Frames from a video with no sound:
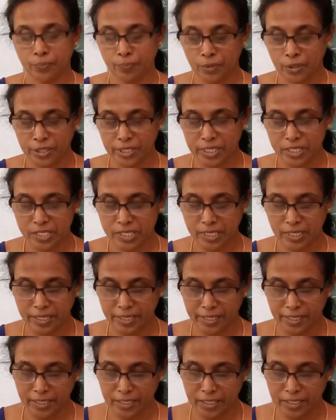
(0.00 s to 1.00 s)
Morning
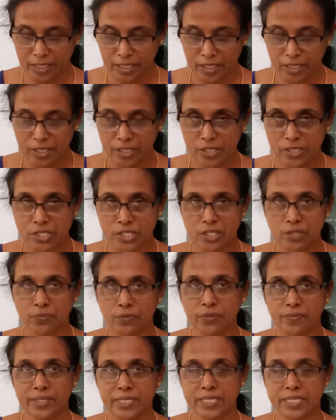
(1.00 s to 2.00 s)
children. So
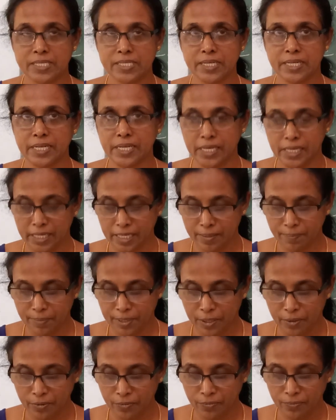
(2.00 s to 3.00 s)
we were studying
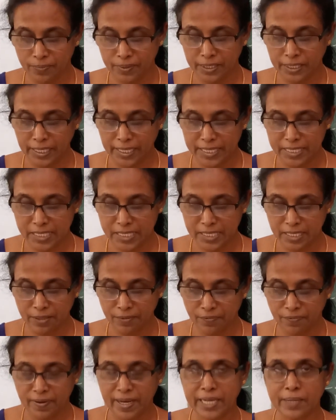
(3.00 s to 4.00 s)
about the lesson
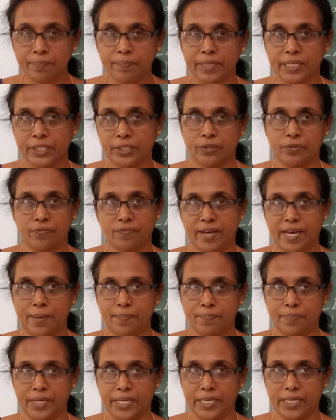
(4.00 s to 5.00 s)
Fibre to
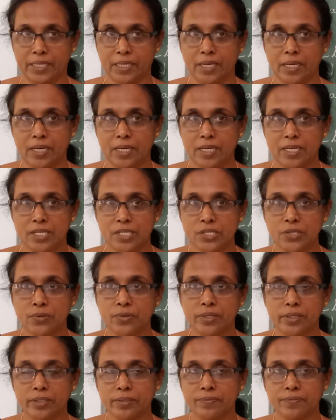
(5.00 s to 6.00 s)
Fabric. So
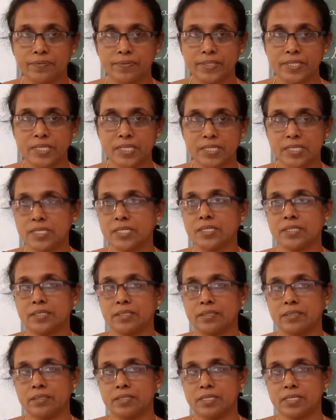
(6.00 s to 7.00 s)
in the first
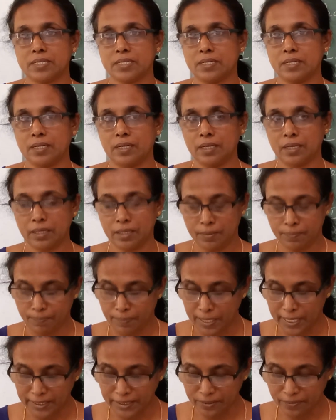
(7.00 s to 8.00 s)

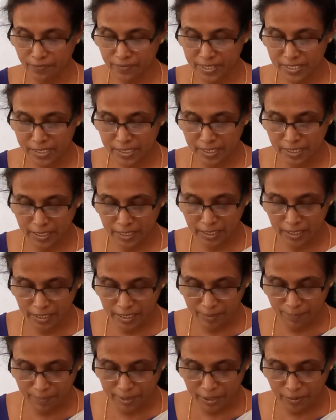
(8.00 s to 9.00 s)
part we
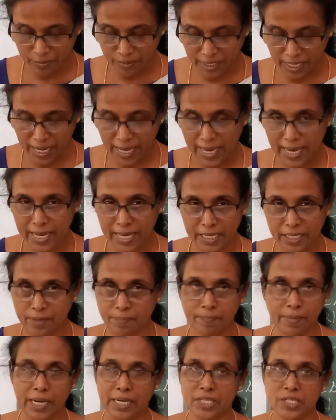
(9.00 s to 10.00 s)
studied about the
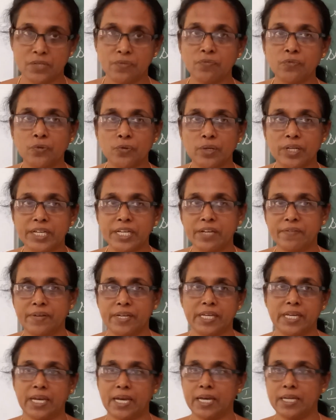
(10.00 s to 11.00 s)
animals, wool
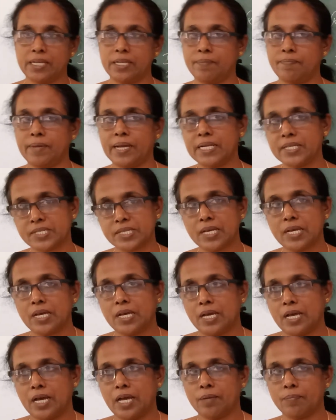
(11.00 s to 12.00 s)
giving animals,
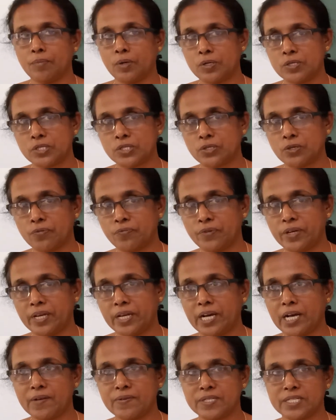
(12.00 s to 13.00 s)
and most of you
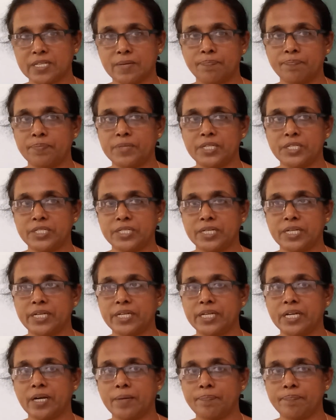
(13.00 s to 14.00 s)
have
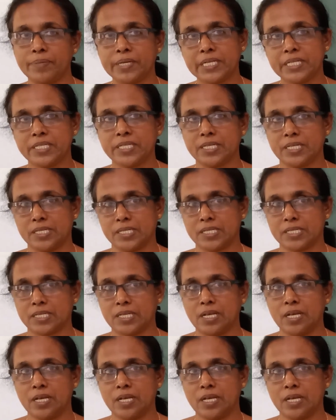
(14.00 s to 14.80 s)
submitted your pictures,